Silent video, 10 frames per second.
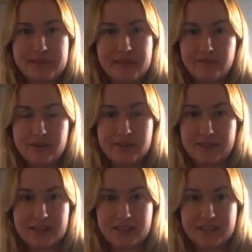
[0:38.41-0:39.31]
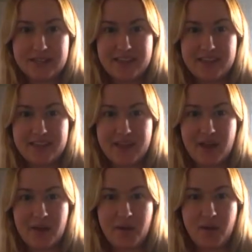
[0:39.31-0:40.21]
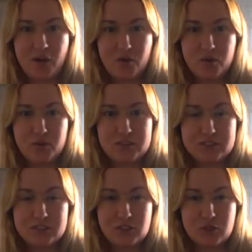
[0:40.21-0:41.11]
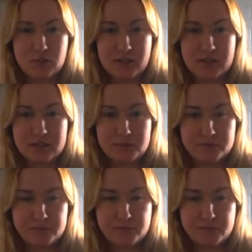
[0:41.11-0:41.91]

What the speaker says: everything all rolled into one.